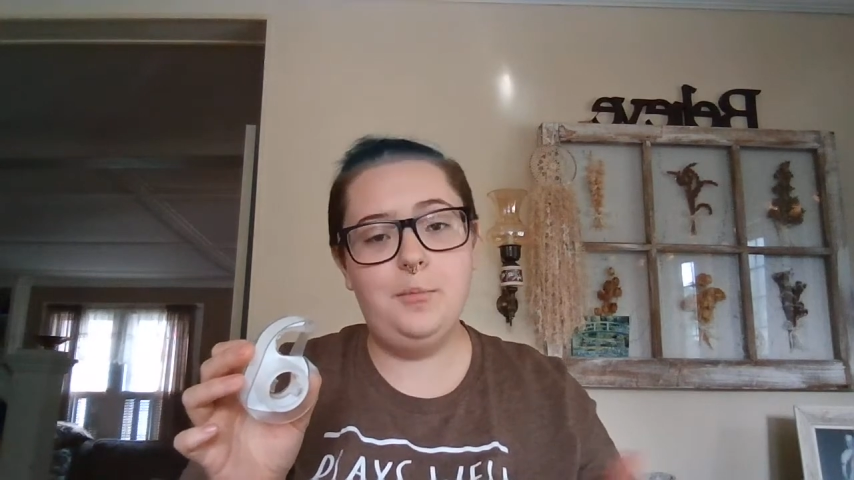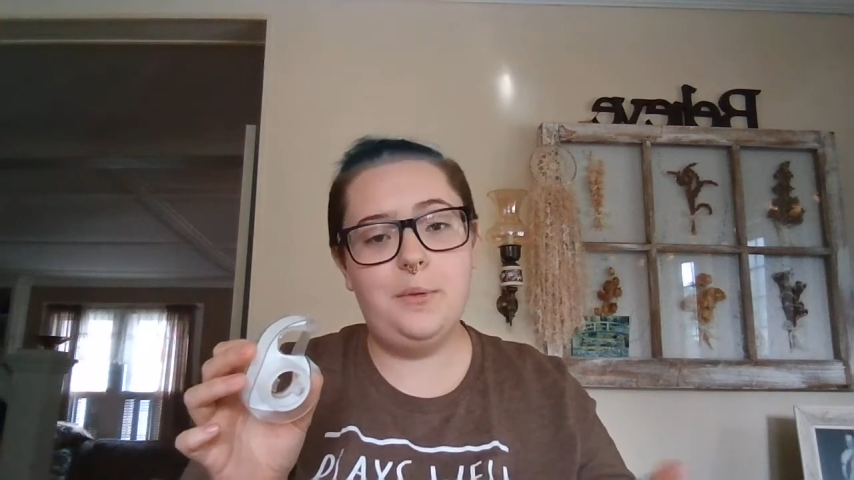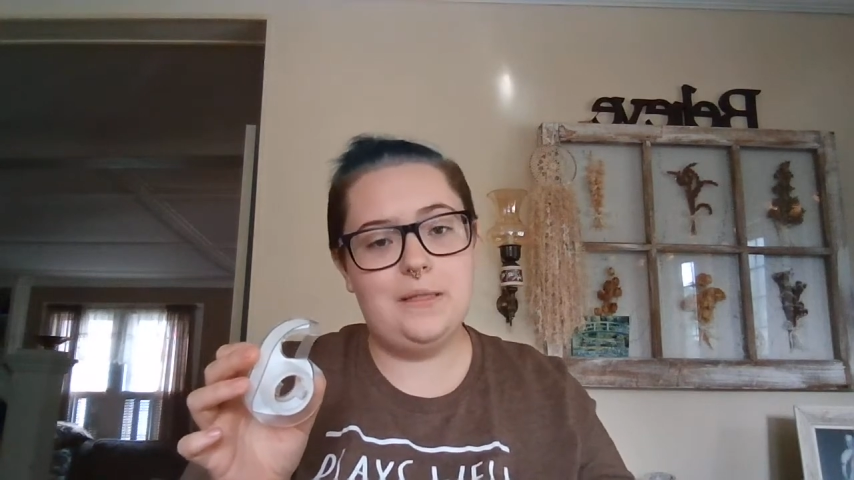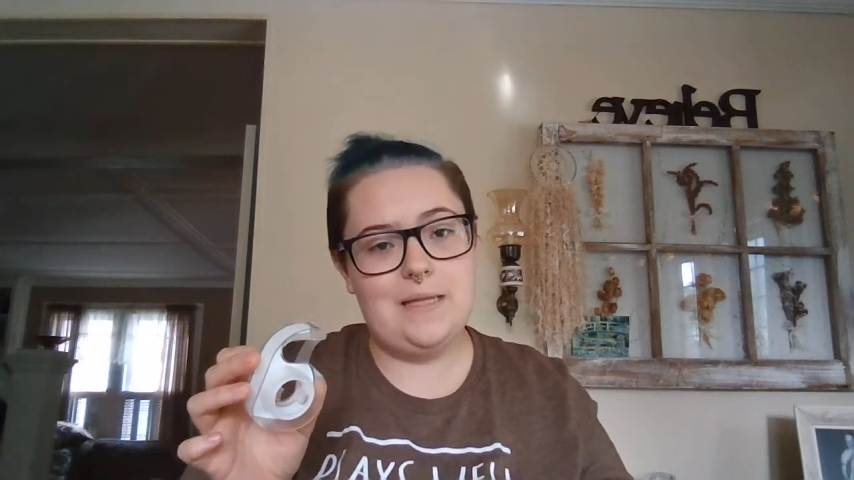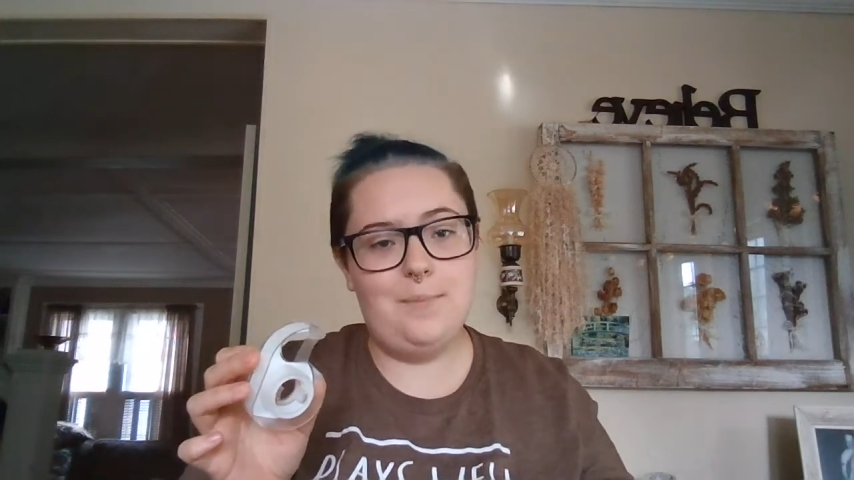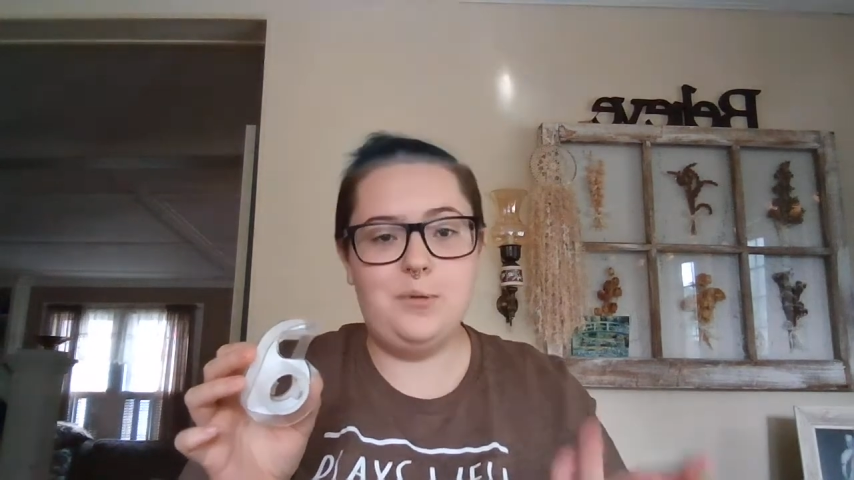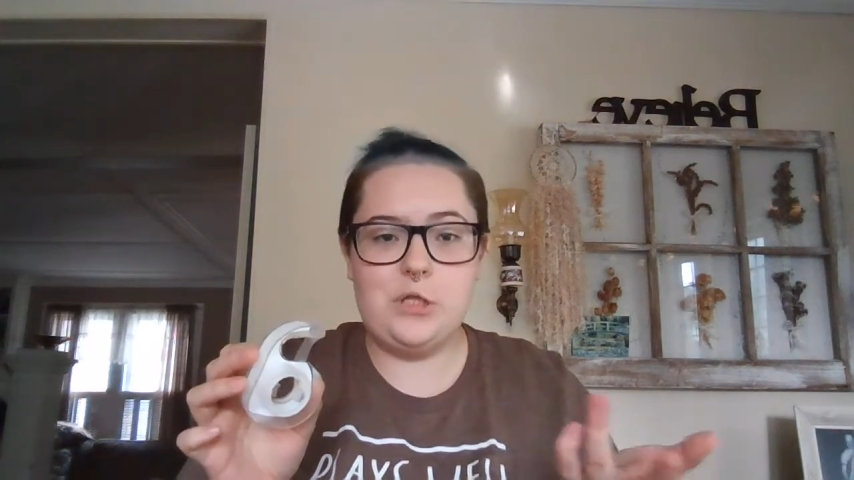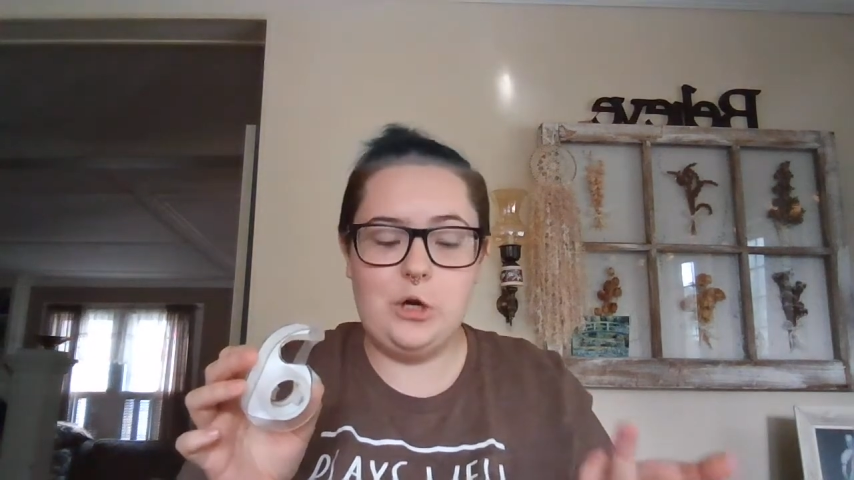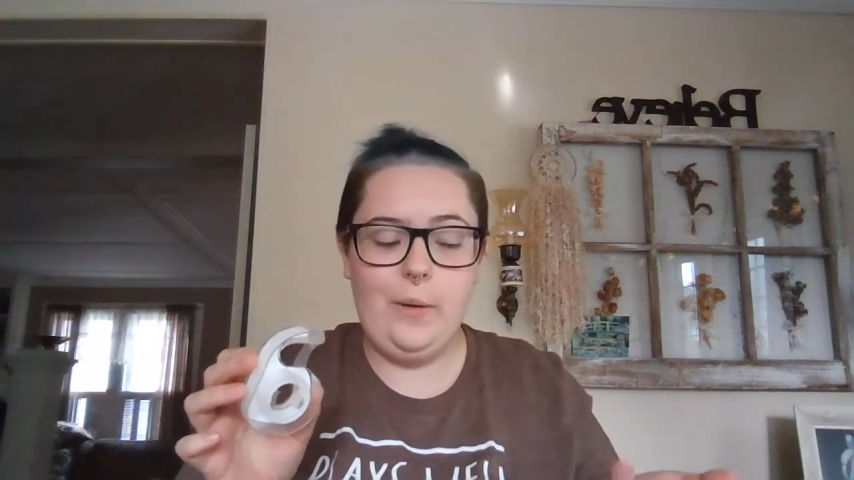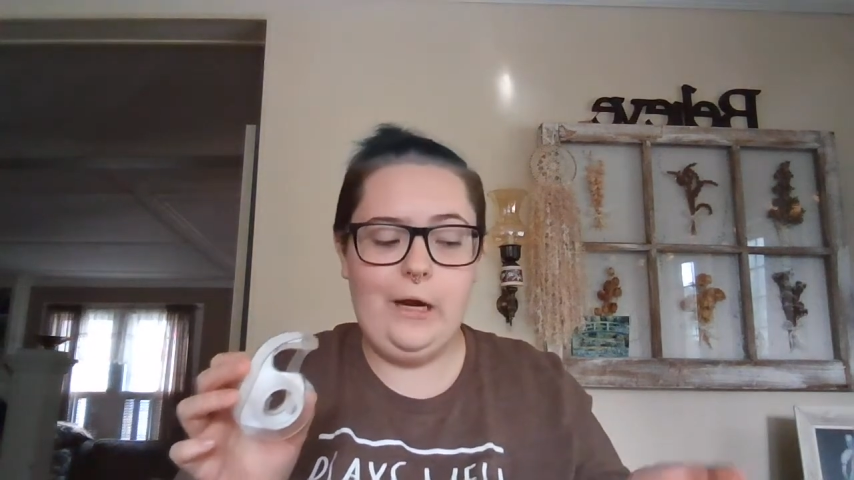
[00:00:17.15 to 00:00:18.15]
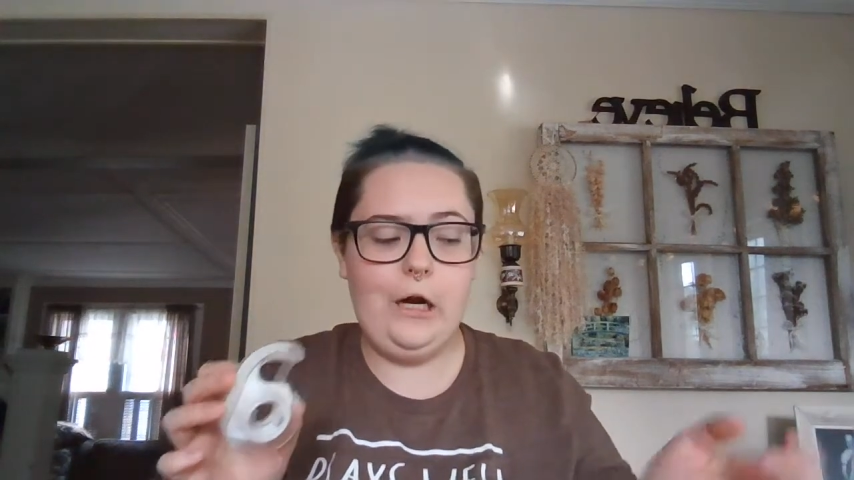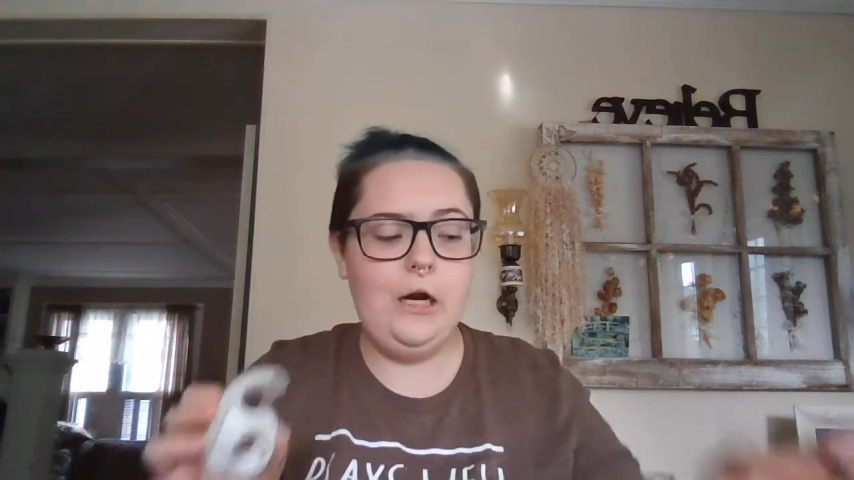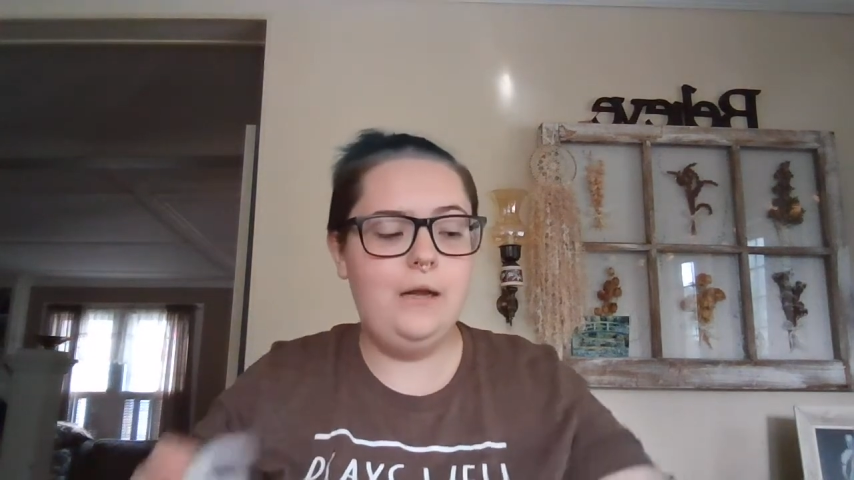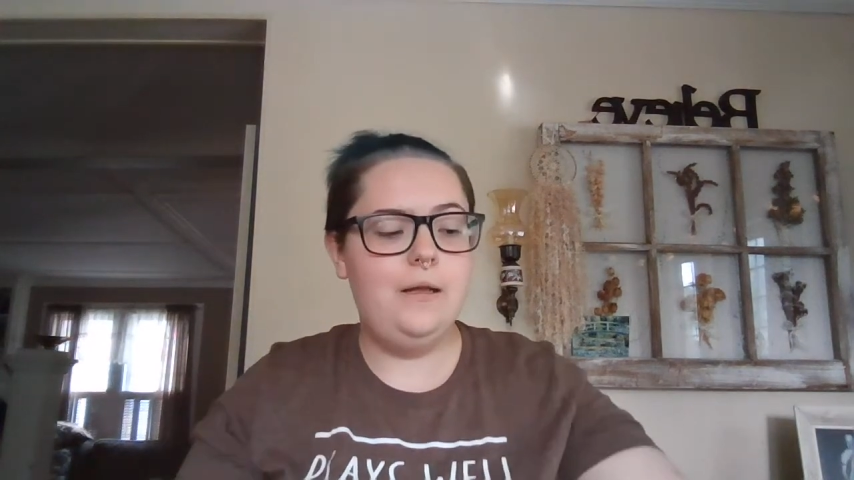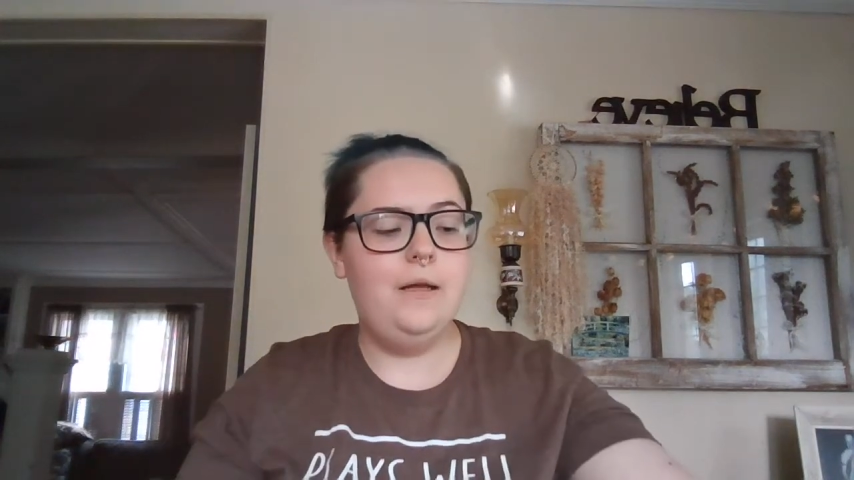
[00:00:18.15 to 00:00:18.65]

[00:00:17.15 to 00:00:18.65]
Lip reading: but staples are quicker,